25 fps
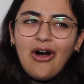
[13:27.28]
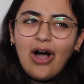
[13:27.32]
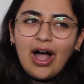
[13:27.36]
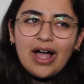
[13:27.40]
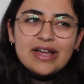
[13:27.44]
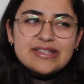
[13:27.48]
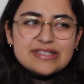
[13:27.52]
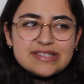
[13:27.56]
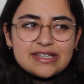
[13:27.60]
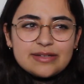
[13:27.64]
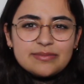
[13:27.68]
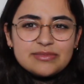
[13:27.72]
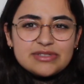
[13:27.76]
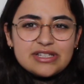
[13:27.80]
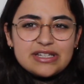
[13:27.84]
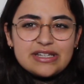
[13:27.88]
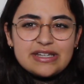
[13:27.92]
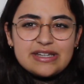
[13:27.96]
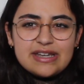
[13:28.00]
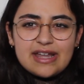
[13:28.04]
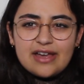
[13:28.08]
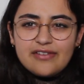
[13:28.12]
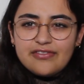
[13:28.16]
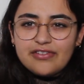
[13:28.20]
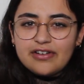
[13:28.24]
I seem to
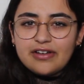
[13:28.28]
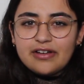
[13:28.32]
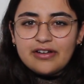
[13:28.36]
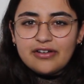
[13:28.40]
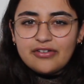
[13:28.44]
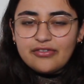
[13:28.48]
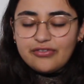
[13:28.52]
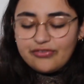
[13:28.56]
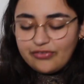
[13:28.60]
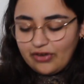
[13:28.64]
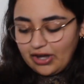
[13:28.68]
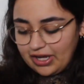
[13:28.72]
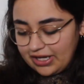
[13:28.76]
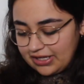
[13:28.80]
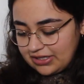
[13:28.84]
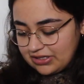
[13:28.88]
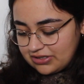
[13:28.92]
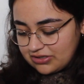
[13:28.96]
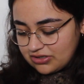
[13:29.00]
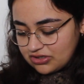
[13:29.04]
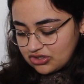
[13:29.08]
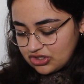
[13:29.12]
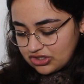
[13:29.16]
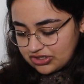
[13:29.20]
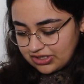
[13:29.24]
never
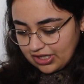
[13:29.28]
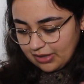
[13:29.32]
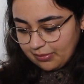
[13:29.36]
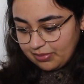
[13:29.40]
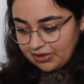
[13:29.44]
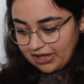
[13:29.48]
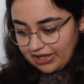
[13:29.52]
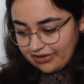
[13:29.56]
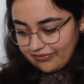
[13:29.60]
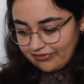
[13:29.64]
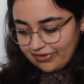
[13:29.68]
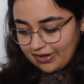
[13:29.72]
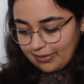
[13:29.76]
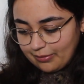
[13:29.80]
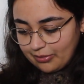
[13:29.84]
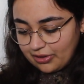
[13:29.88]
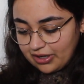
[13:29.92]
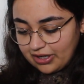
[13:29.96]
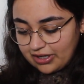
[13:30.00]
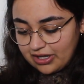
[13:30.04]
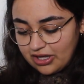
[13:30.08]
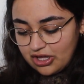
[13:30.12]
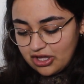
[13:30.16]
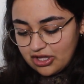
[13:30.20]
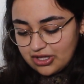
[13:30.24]
find just like plain
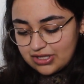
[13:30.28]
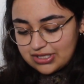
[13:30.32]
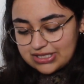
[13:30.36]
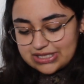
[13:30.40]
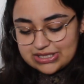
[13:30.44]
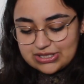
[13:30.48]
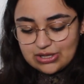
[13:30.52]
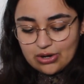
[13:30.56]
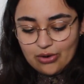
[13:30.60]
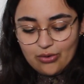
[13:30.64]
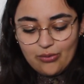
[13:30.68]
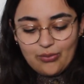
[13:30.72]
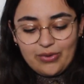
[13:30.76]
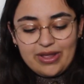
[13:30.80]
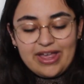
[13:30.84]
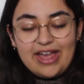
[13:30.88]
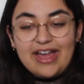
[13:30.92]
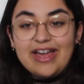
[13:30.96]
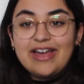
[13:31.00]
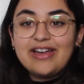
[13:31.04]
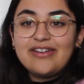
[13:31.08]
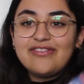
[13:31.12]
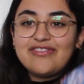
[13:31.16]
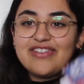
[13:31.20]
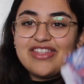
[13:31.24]
fabric. So we
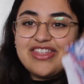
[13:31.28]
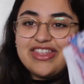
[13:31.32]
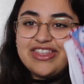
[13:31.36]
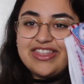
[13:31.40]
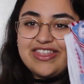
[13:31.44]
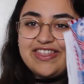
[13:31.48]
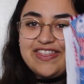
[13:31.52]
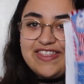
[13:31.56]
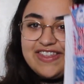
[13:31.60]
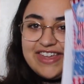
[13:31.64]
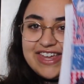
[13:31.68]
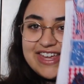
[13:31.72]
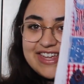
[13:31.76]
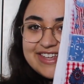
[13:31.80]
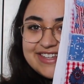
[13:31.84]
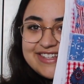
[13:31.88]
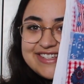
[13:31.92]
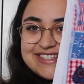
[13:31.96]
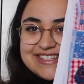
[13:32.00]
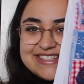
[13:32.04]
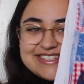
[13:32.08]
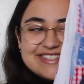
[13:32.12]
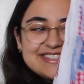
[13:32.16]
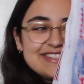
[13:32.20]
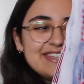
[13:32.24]
have
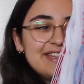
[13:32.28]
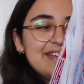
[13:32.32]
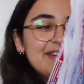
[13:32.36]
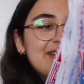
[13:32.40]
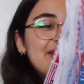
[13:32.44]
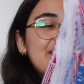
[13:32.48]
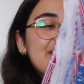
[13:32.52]
this,